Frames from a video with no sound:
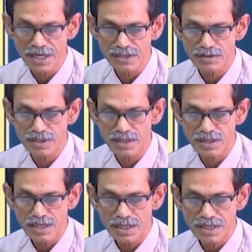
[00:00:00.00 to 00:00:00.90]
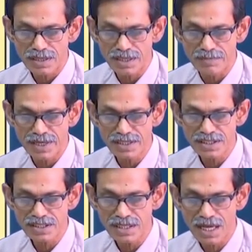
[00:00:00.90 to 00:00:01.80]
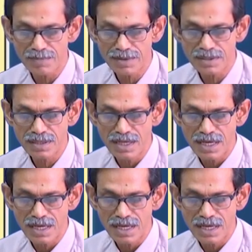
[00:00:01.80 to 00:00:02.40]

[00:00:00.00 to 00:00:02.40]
So, they invagination happened